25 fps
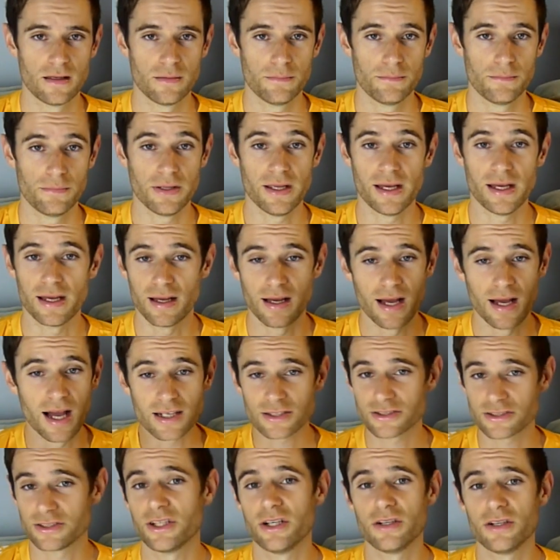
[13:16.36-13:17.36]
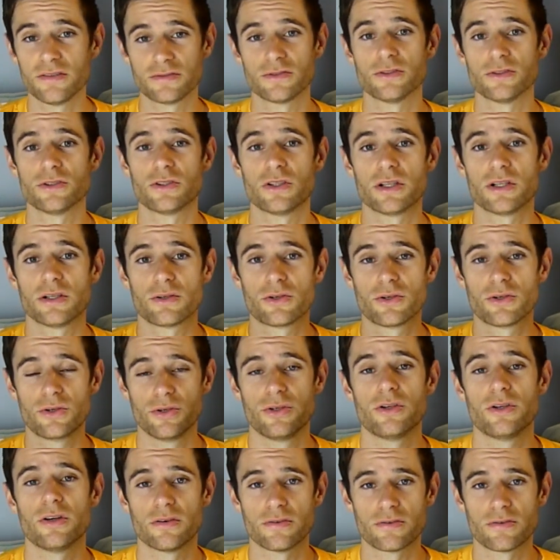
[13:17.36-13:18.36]
But yeah, actually overall,
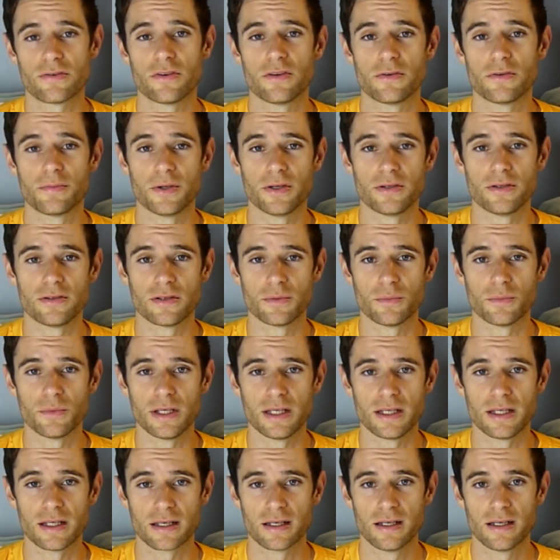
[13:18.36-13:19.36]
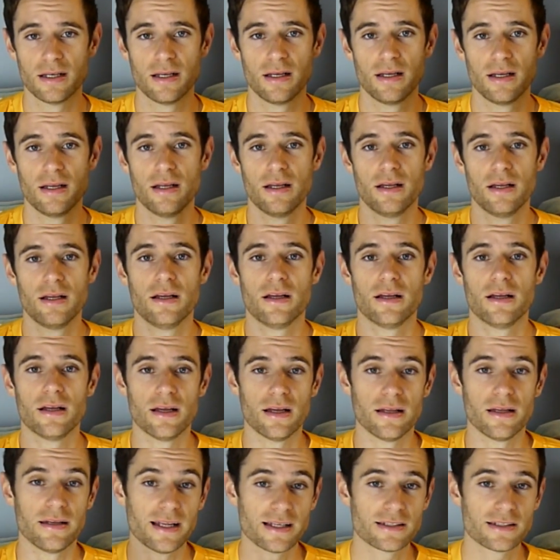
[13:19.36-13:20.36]
good confidence boosting week.
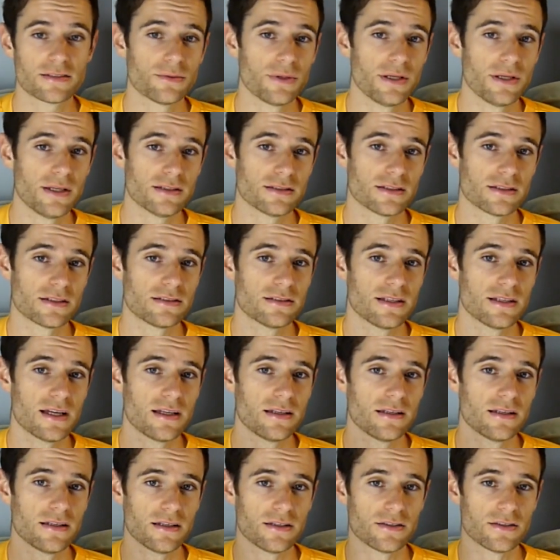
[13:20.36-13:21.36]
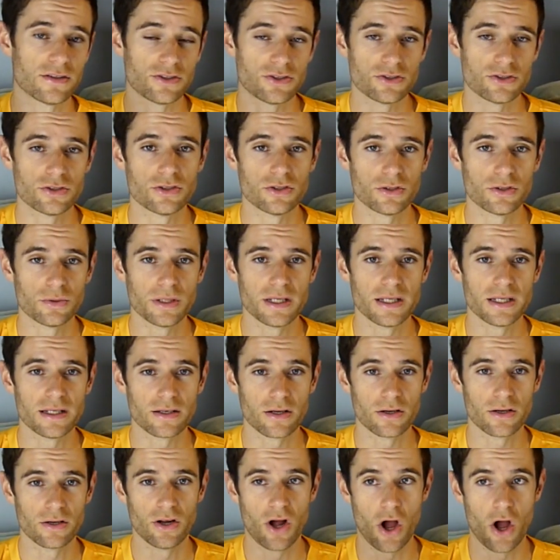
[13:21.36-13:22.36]
Next week, as I said, is a shorter week
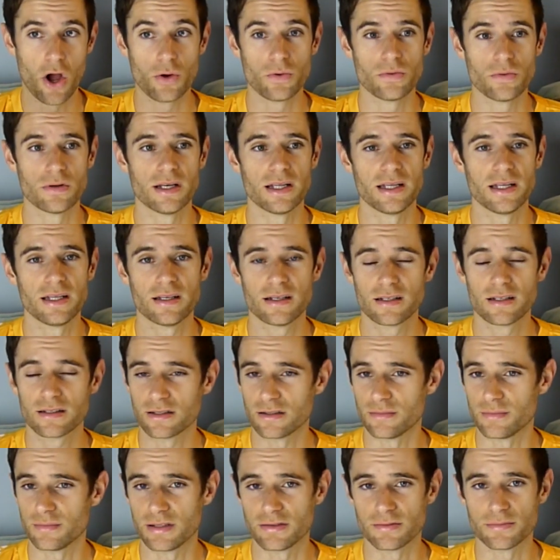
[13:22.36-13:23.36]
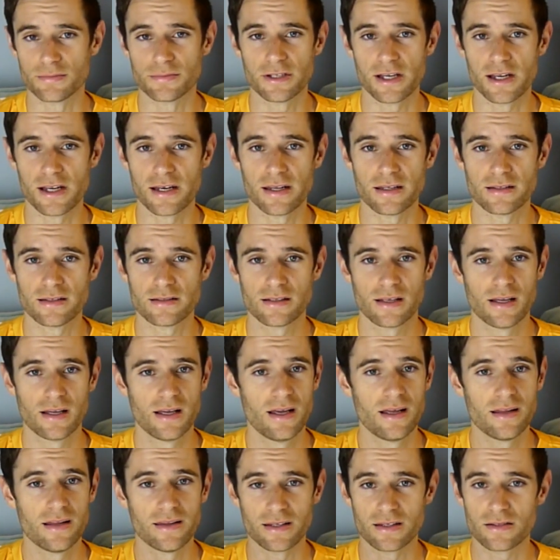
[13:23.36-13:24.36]
only. I can't believe I'm saying this.
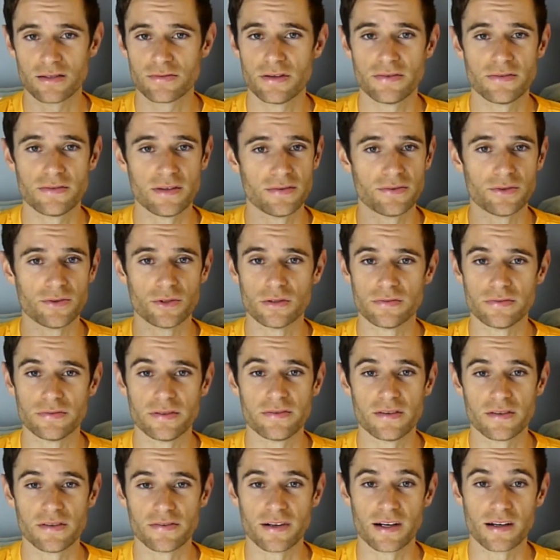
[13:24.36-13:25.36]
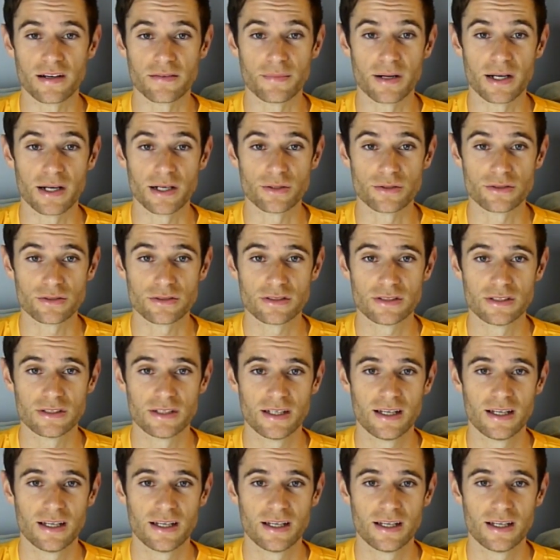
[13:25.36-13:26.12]
I think it's 54, 55 miles.